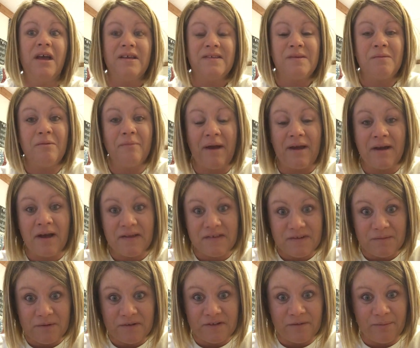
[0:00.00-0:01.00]
Some of my
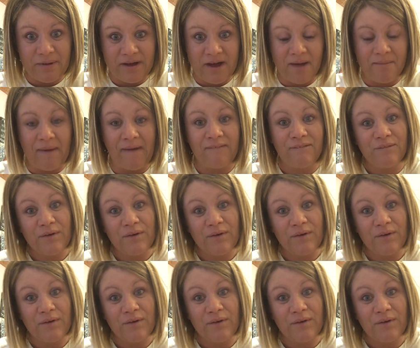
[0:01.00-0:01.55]
customers have become my